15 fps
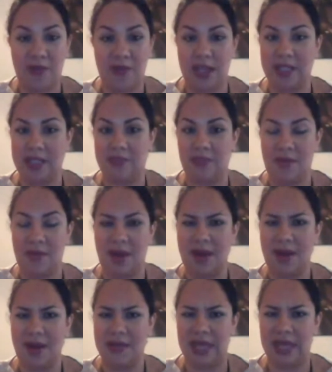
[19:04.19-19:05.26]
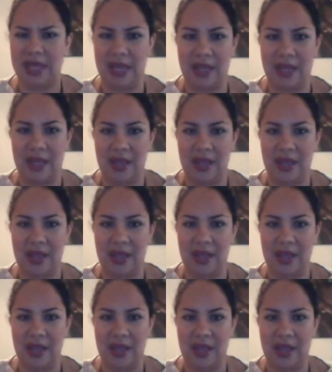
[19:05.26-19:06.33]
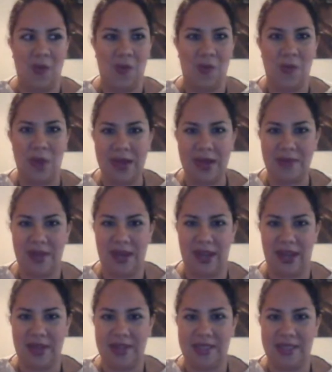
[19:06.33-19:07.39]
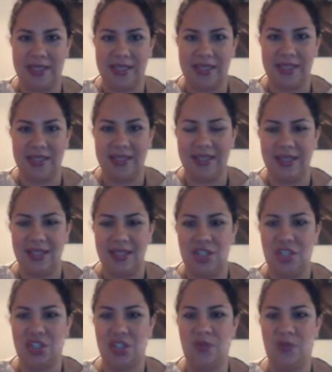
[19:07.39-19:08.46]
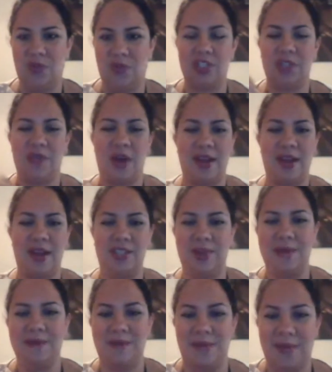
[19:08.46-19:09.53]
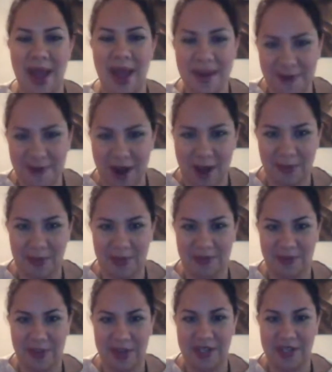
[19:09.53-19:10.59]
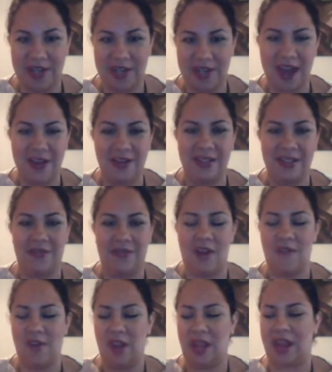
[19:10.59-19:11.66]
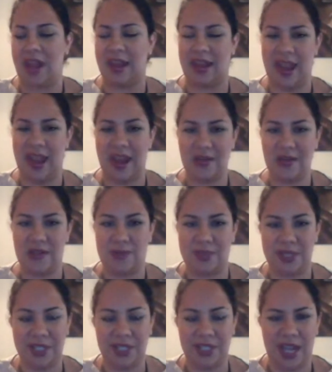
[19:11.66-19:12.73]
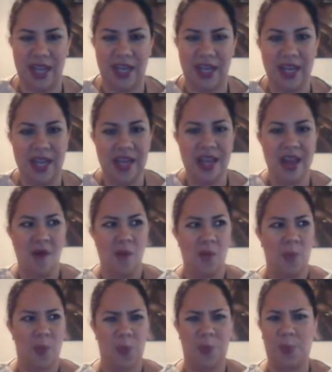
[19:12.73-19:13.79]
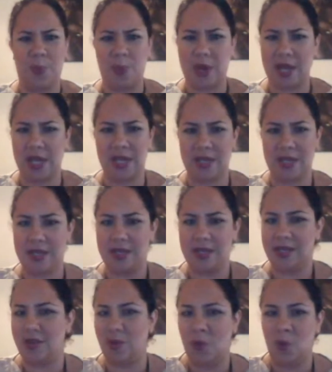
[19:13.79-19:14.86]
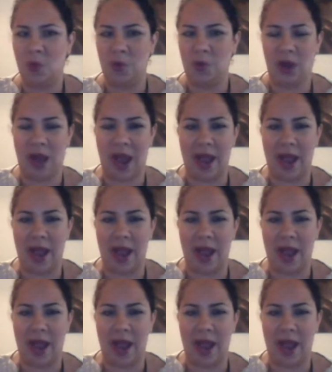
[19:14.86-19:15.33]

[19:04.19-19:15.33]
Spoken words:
how to respond, because in my mind I was like, wait a minute. First of all, that should be my problem to figure out if I feel like I can handle this position. But